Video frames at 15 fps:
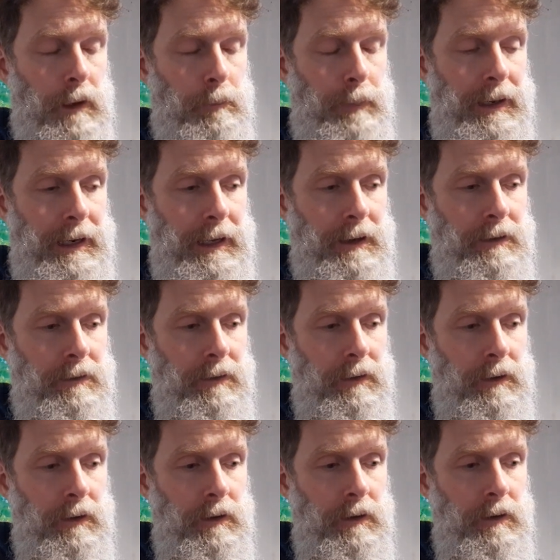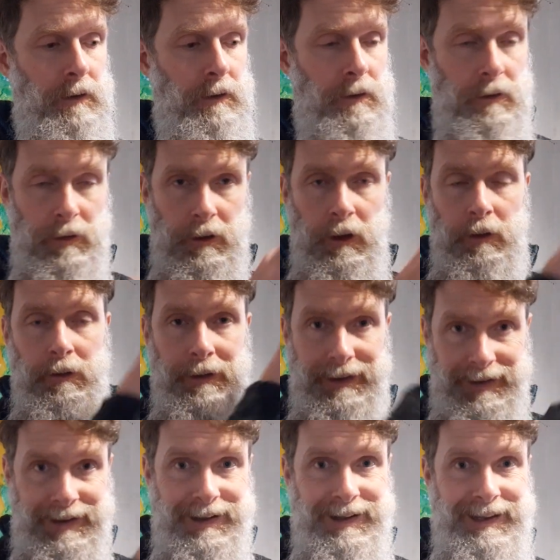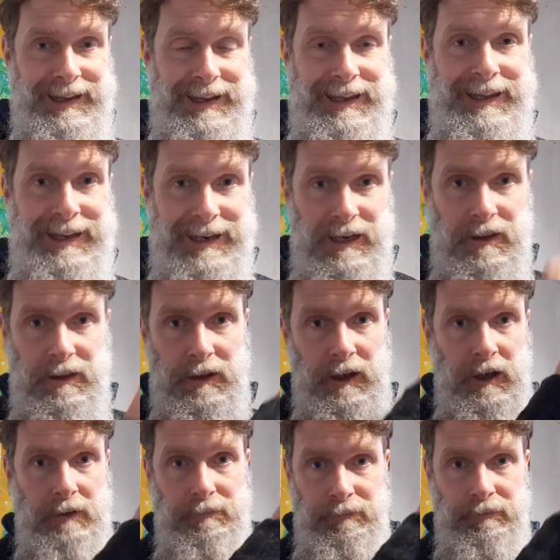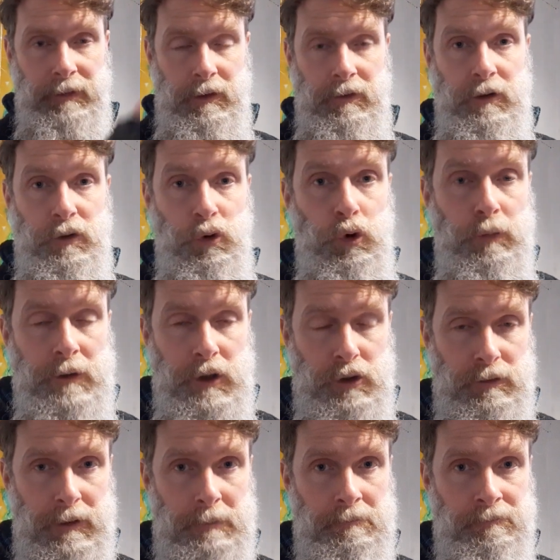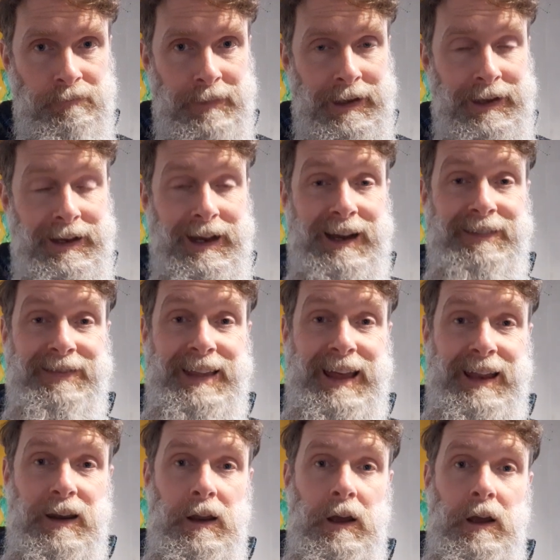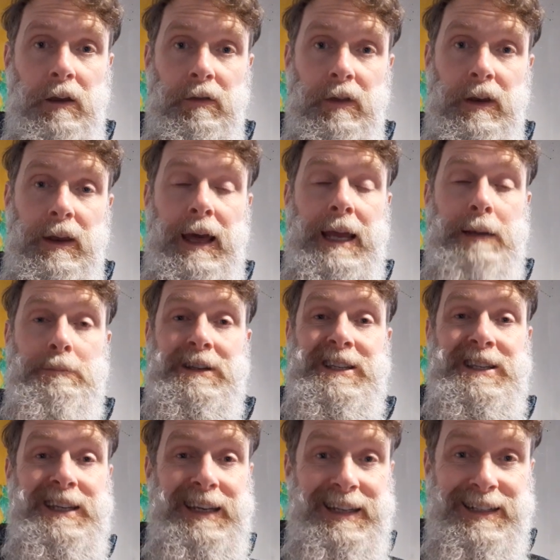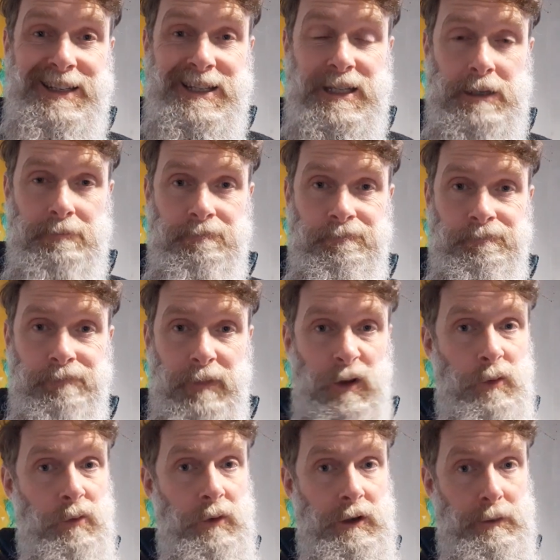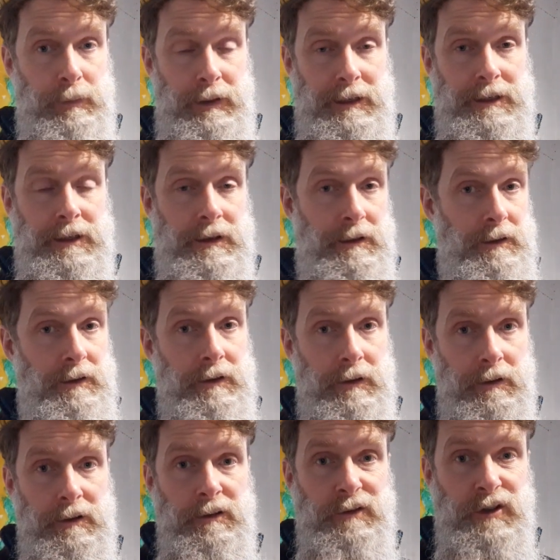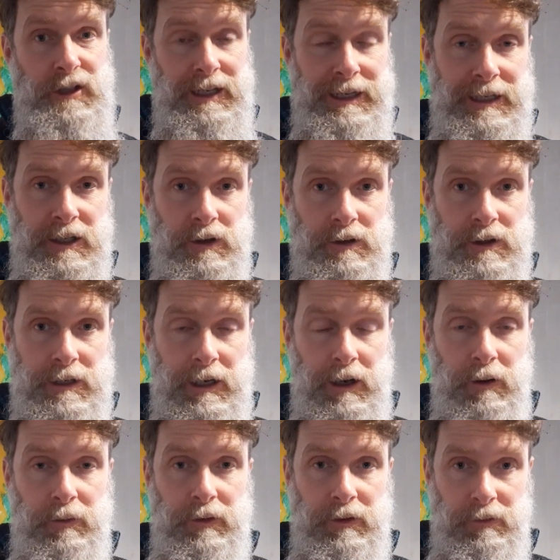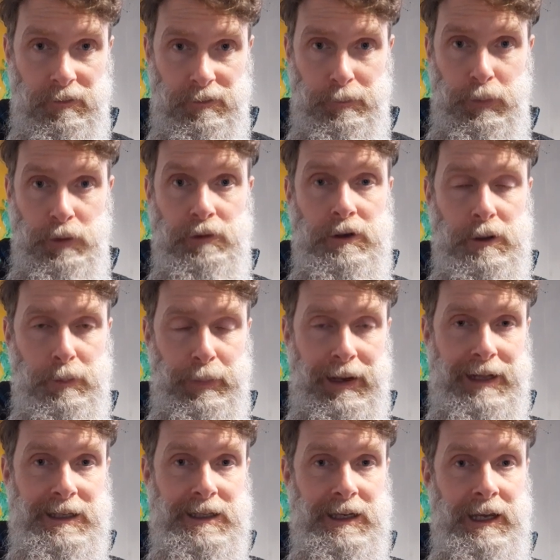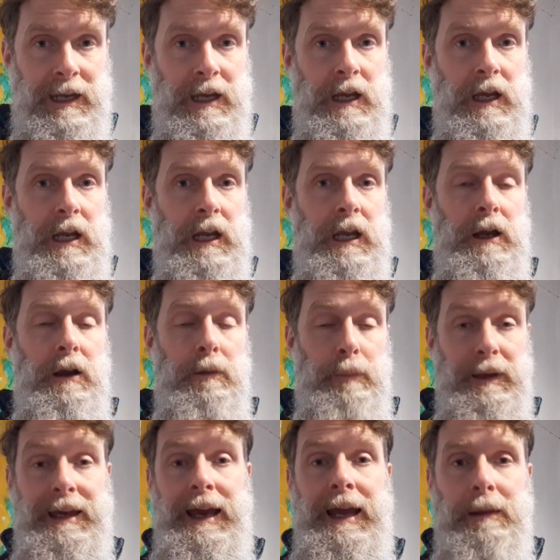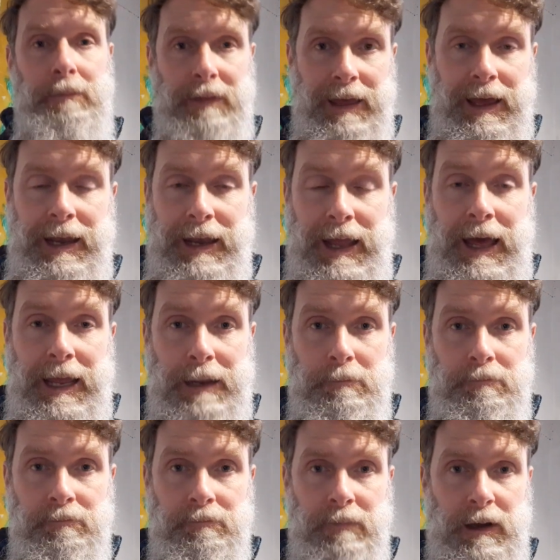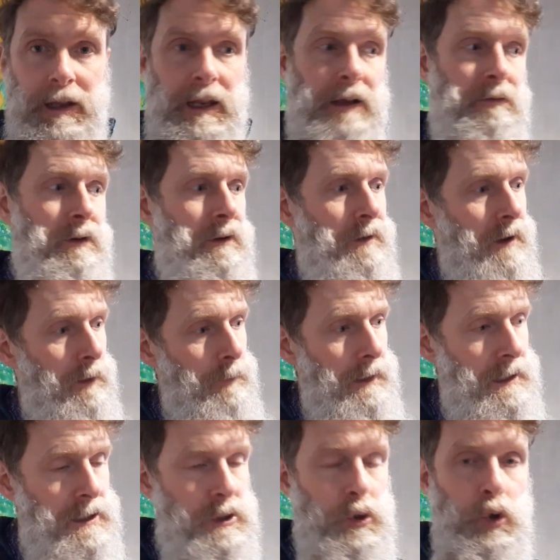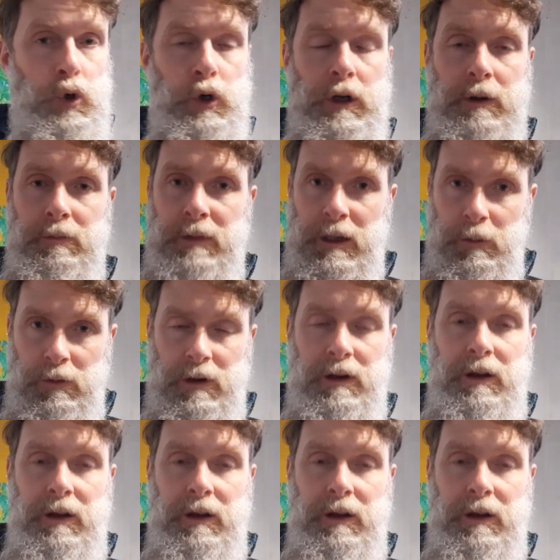pin it, you know, in the dormitory. And then the name skids, which basically, you know, you've skidded yourself, you've pooed your pants, became their name. And every time they saw him, they would